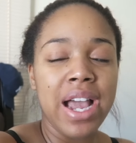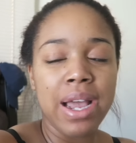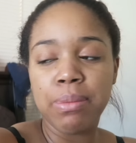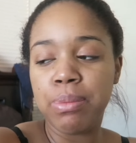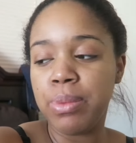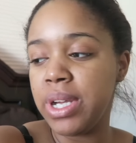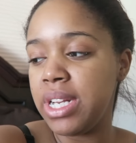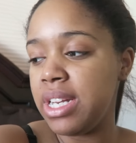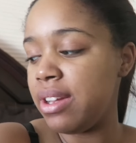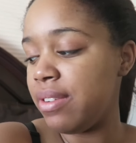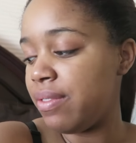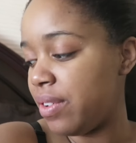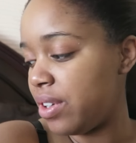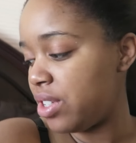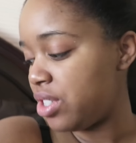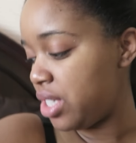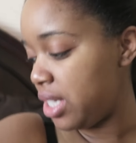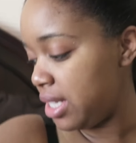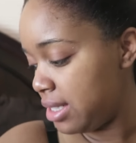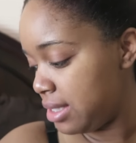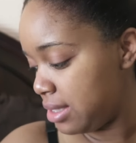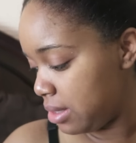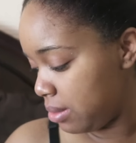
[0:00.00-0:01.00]
I'm waiting for
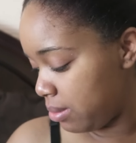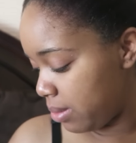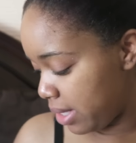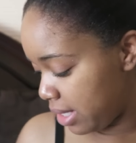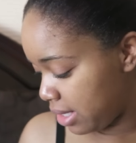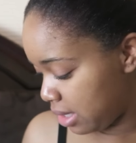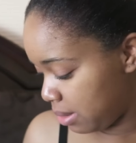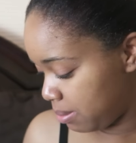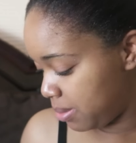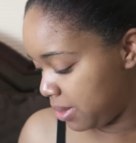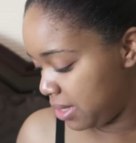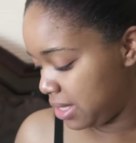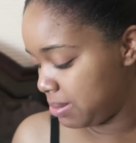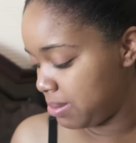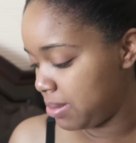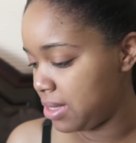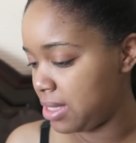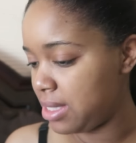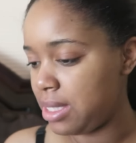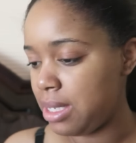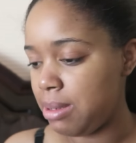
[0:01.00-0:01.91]
Jaden to wake up. He's been